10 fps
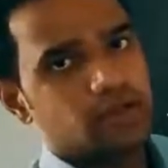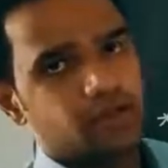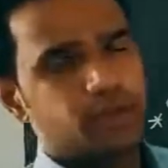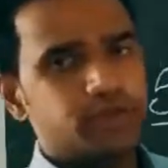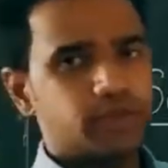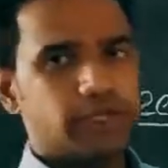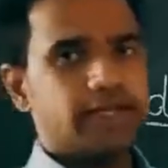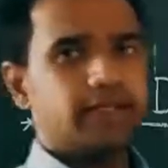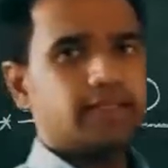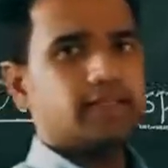
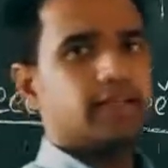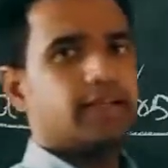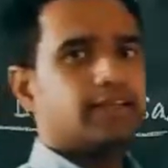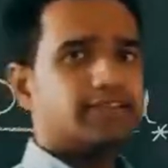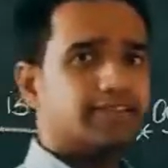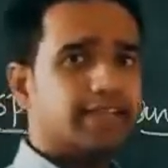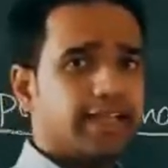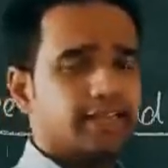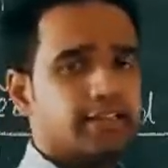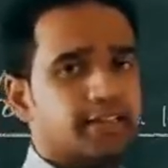Usually
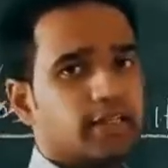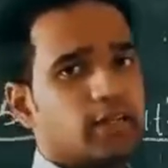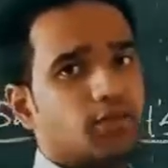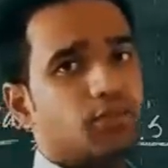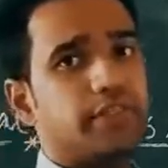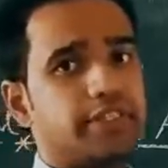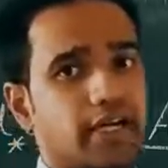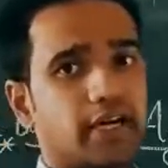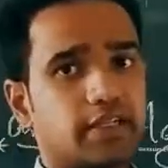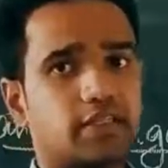seeds which
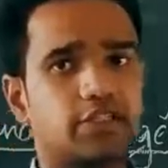are